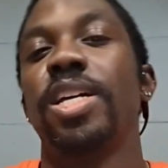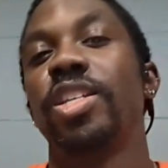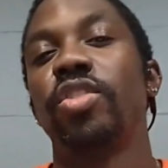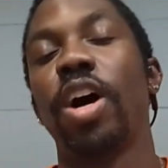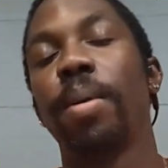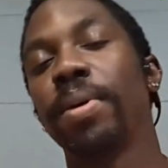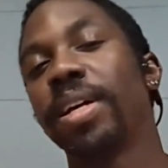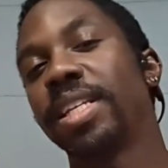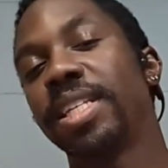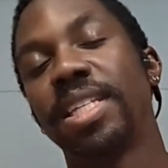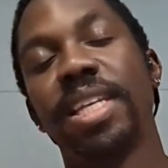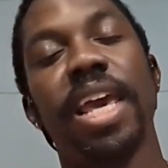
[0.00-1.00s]
So I'm going to
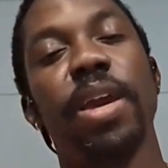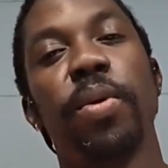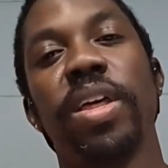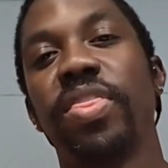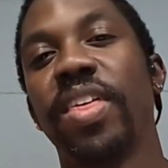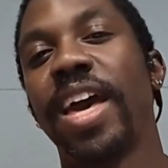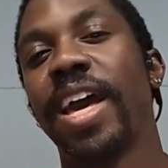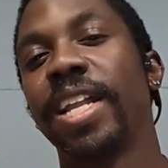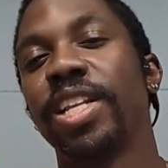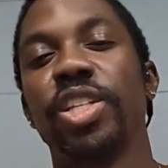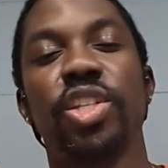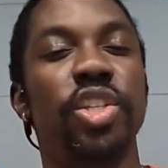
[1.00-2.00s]
stay with
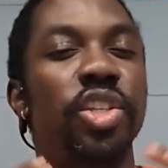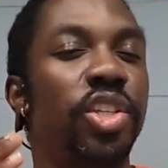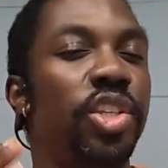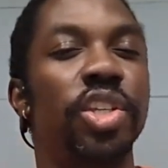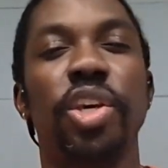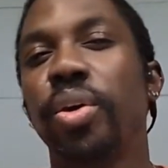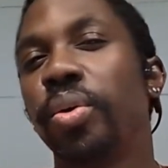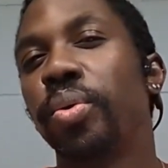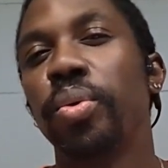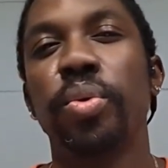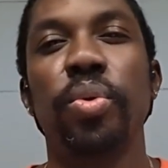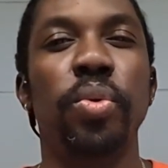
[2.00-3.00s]
that
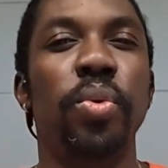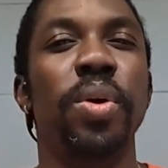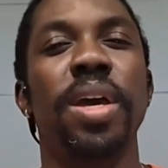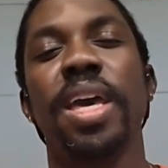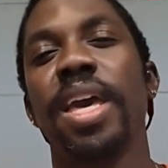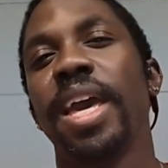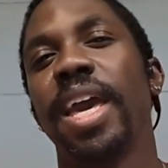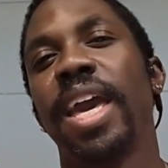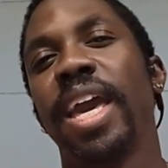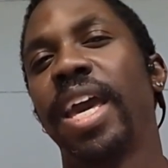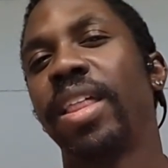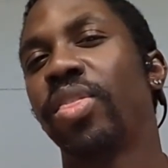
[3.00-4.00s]
2
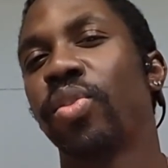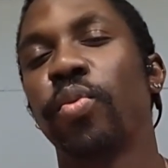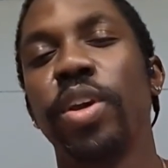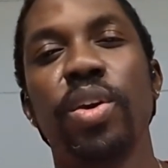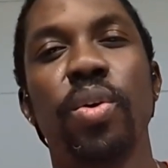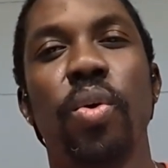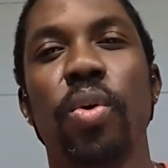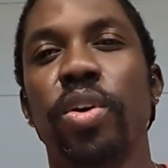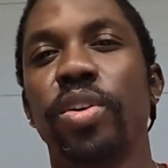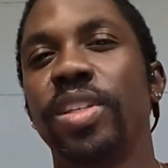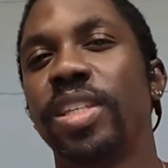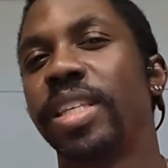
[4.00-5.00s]
and
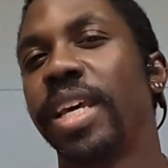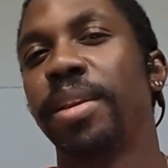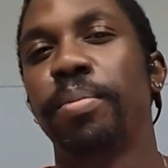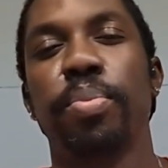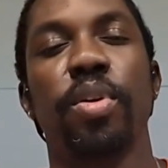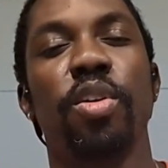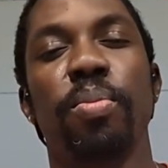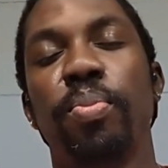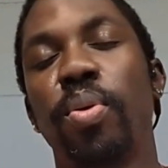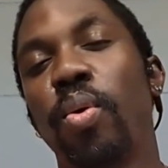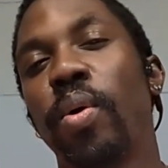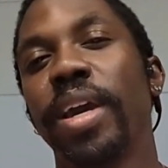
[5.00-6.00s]
3/4 cent per
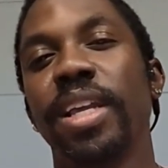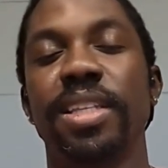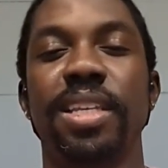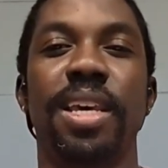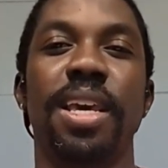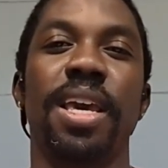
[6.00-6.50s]
point.